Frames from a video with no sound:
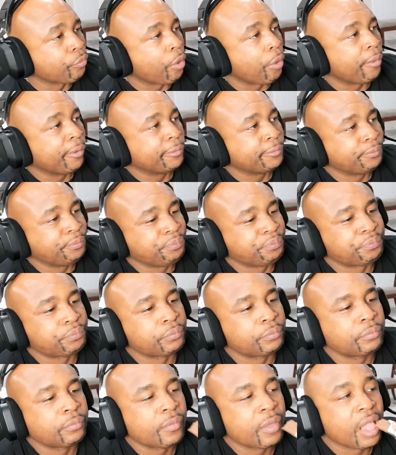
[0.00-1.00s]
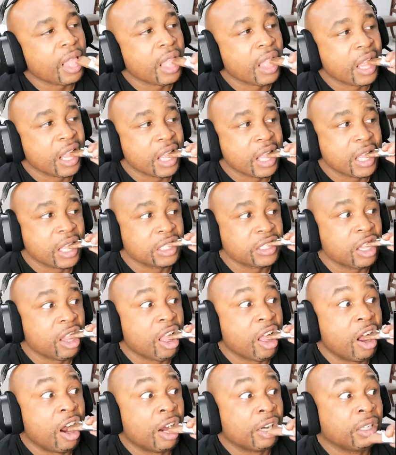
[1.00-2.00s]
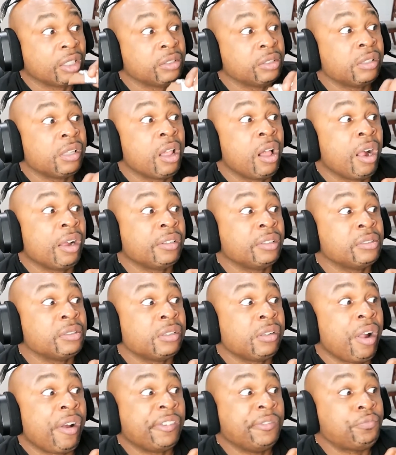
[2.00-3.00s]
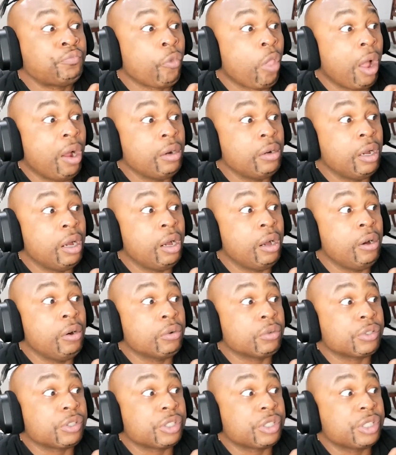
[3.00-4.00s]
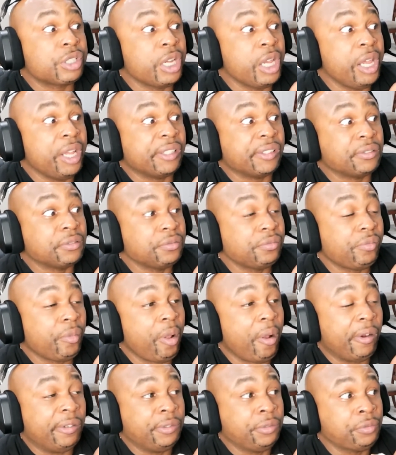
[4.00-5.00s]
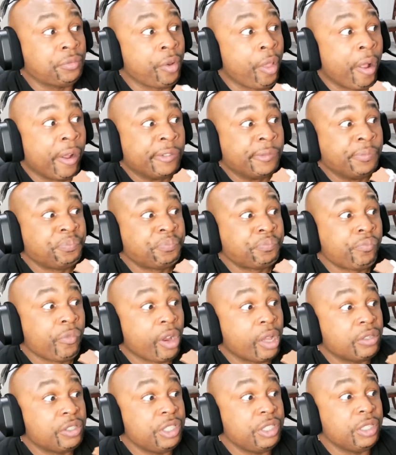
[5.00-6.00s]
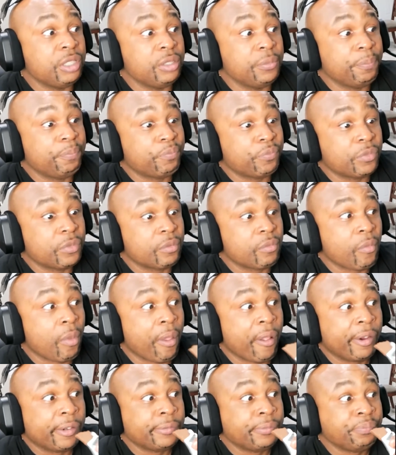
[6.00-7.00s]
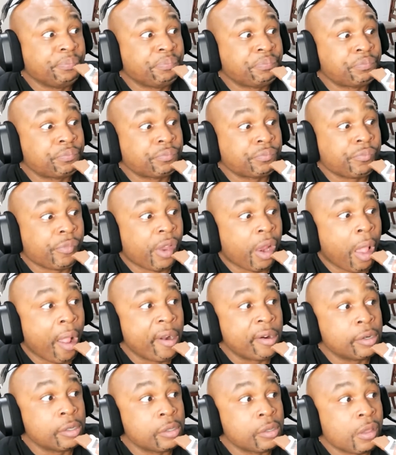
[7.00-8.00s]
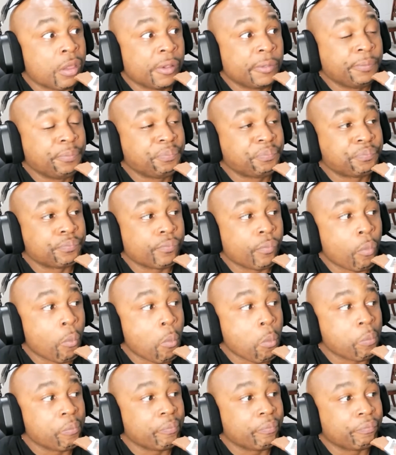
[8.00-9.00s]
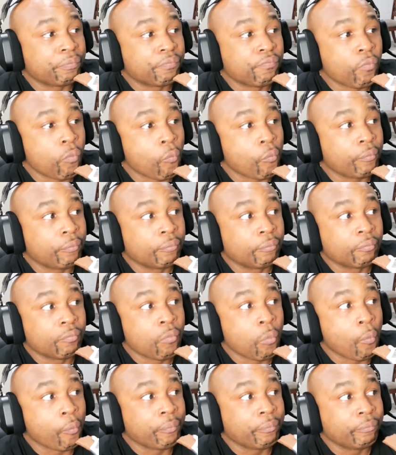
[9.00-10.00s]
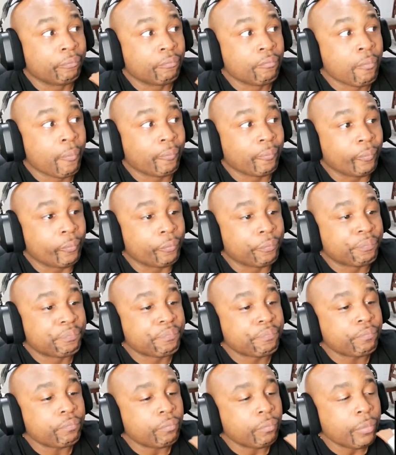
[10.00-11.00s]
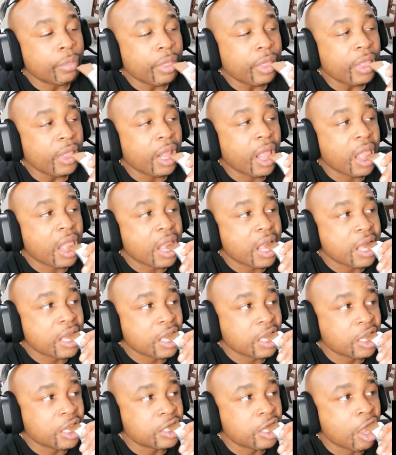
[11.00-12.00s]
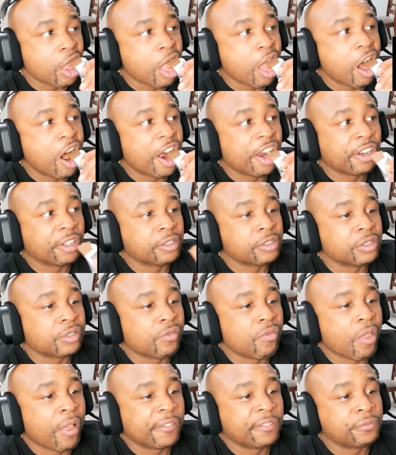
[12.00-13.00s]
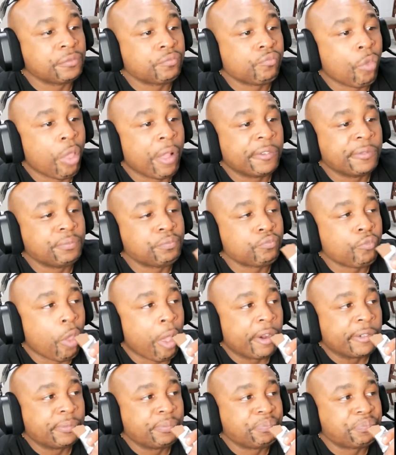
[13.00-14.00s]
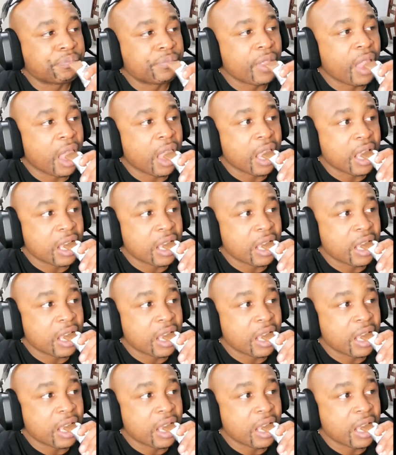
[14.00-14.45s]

As you can see, Mrs. Smith, we are positioned directly across the street from Clooney's hotel. Are they building a basketball court in his hotel room? Clooney has it written into all of his movie contracts. What do the Coen brothers see in him?